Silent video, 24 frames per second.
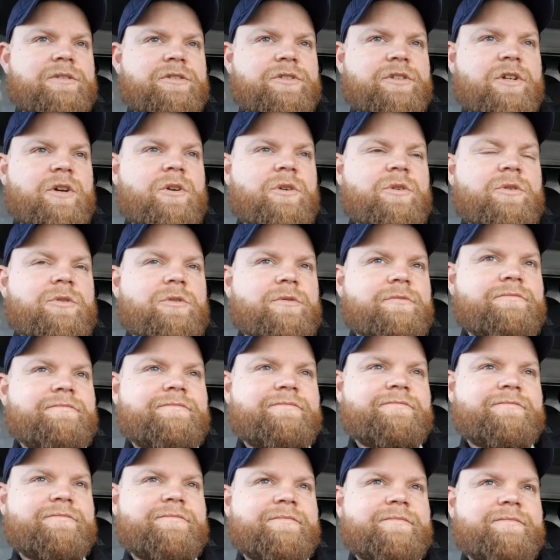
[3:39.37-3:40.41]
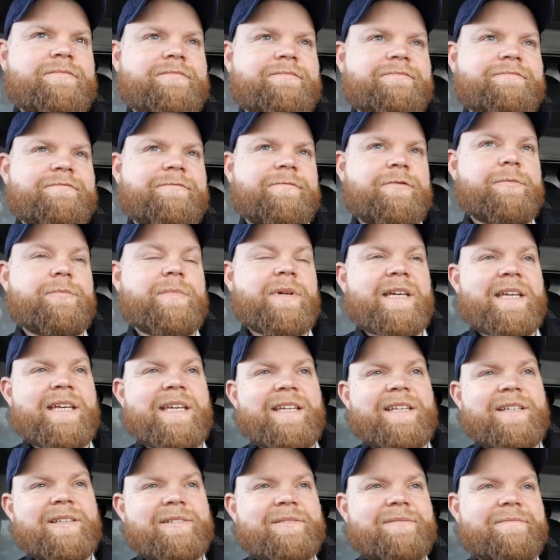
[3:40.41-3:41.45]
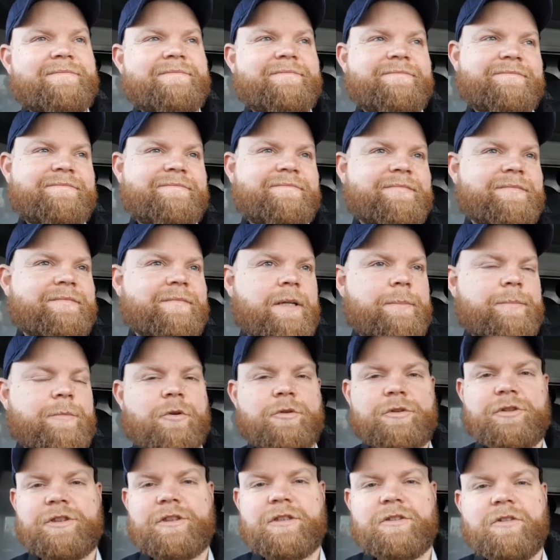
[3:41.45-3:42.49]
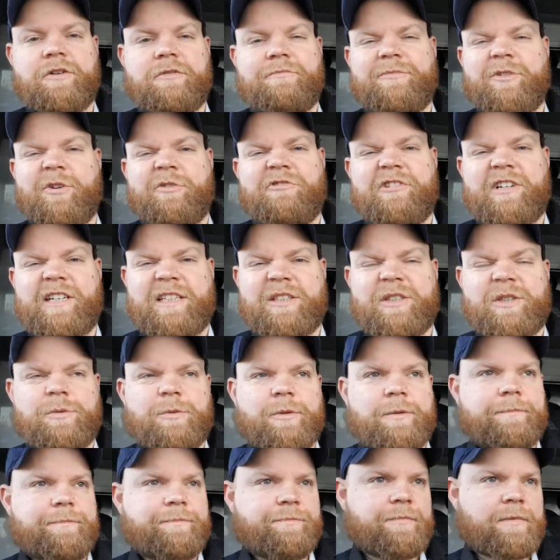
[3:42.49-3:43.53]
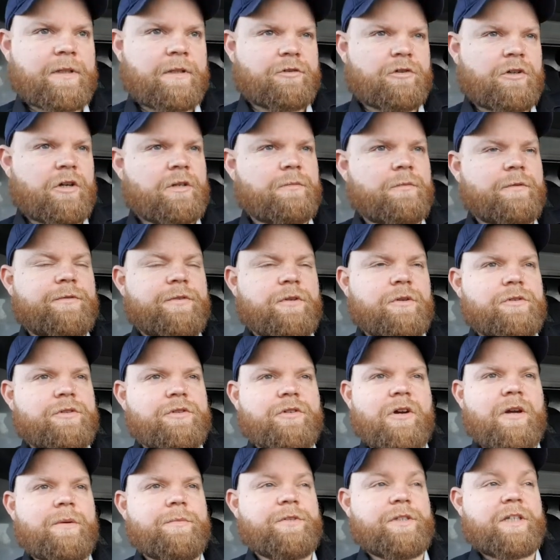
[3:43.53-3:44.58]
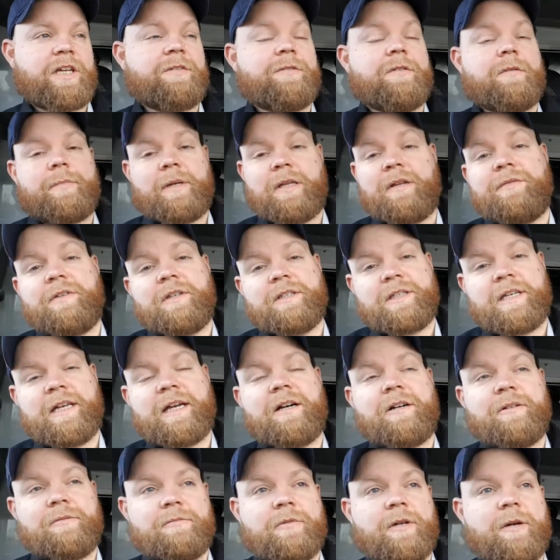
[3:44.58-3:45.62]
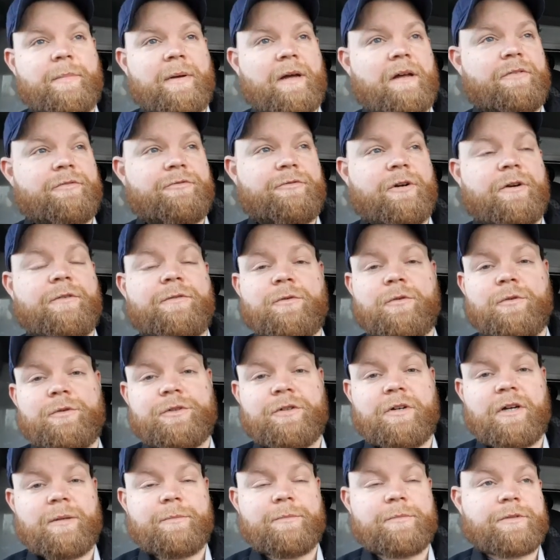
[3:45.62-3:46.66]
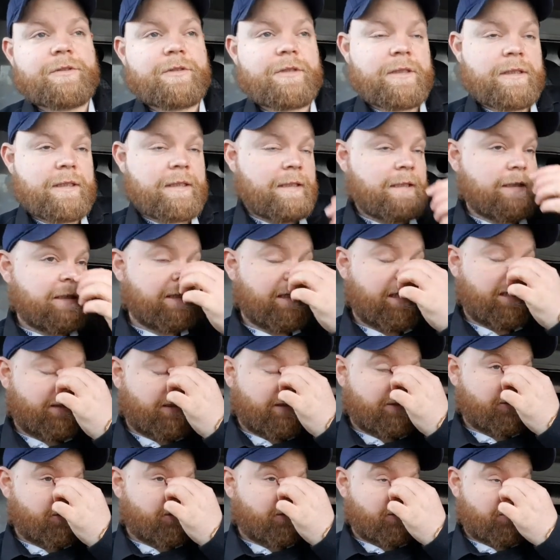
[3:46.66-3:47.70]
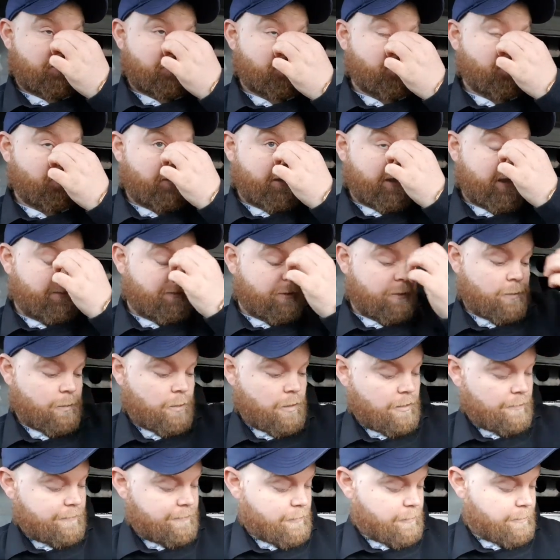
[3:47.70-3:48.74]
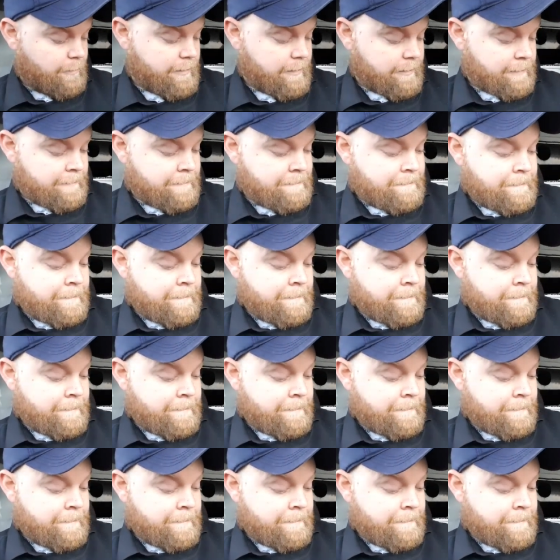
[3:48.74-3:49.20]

So, for me, I'm not really into them. I tried them a few times. I gave them the benefit of the doubt about 3 or 4 times, and I just couldn't get them to work for me.